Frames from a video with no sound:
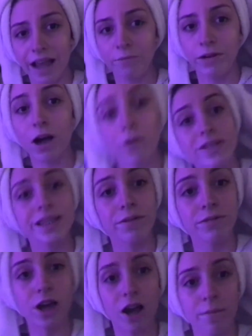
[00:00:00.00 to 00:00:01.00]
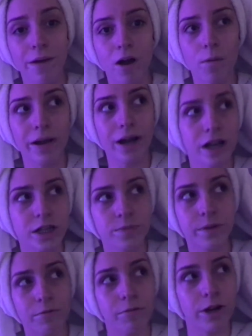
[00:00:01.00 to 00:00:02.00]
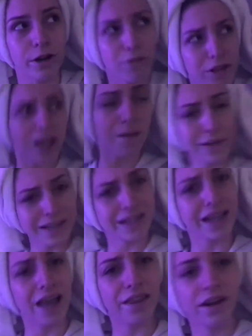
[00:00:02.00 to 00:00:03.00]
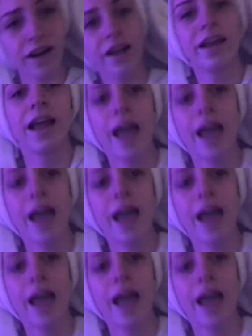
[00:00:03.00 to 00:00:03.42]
And we always like would talk about, oh my gosh, we're gonna go clubbing together.